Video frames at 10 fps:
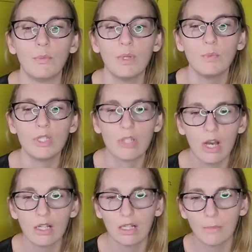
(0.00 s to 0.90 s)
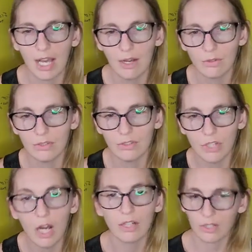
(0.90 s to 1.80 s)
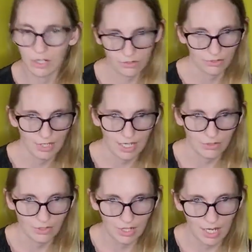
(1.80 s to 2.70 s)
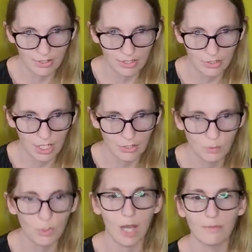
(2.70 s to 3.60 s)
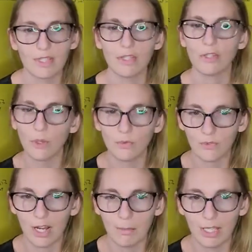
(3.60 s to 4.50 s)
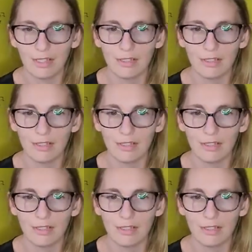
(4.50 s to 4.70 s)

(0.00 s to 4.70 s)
When we talk about non-carceral higher education, we obviously don't frame